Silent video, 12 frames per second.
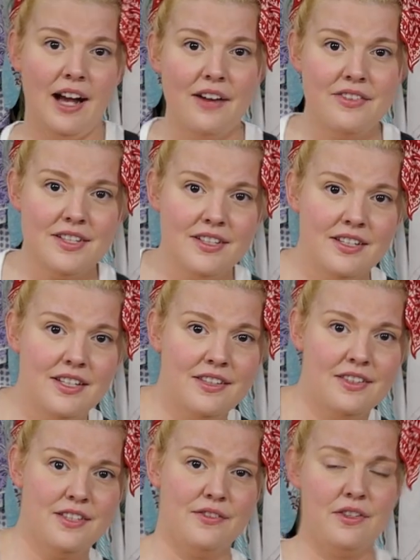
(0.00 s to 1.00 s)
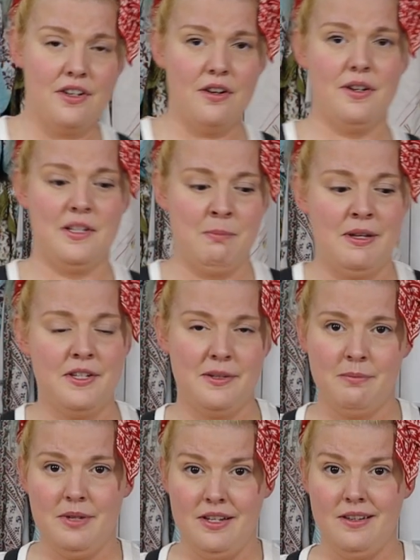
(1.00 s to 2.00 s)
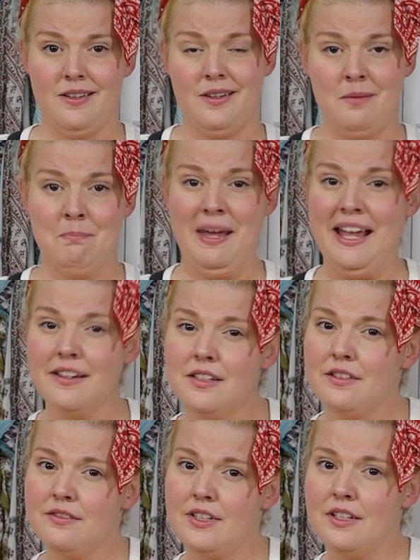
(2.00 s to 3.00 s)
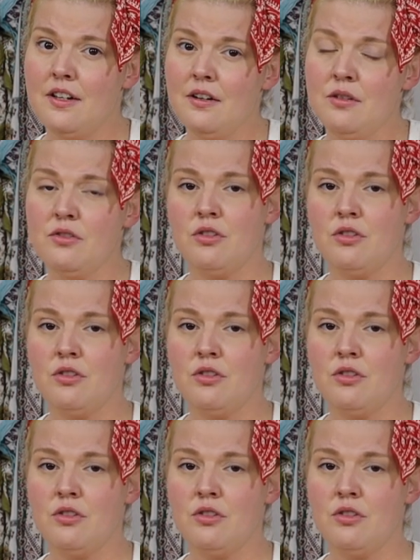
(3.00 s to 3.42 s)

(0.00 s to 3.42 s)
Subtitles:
Obviously, this video is meant to be a companion video